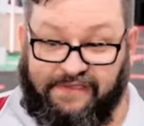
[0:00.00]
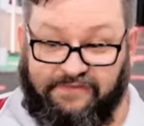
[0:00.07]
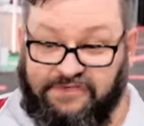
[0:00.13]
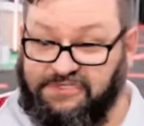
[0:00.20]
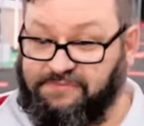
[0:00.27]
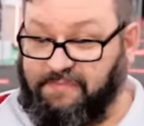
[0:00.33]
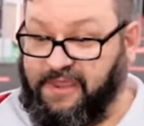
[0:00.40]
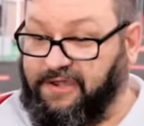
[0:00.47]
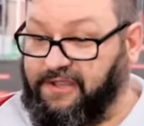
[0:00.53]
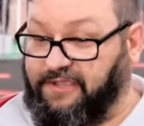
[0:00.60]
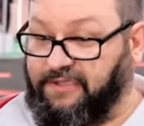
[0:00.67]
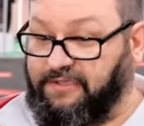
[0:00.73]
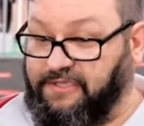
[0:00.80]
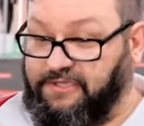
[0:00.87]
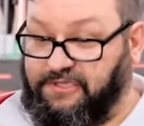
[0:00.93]

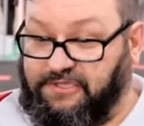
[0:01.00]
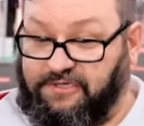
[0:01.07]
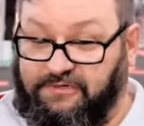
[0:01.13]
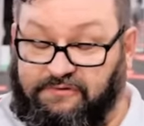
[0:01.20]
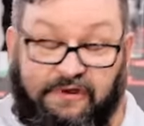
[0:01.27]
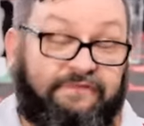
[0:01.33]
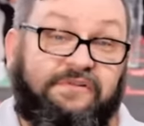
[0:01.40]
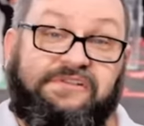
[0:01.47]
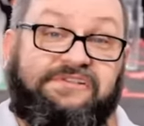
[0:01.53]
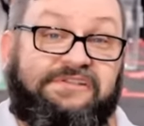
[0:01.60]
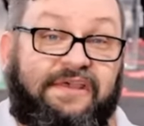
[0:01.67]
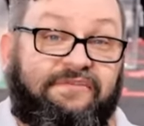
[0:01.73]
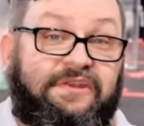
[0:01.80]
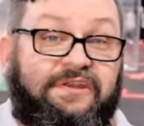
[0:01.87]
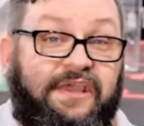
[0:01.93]
spending roughly
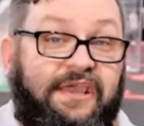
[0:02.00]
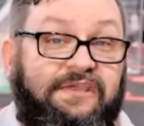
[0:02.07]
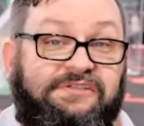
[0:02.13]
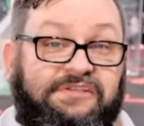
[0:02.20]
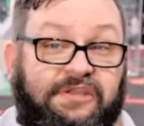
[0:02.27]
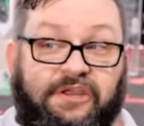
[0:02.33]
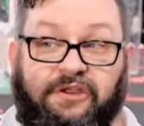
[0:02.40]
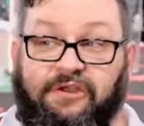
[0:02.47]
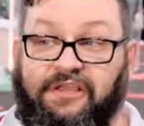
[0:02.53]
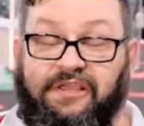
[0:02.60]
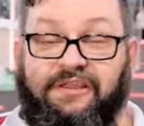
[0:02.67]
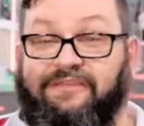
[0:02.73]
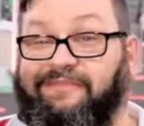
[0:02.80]
7 days here and getting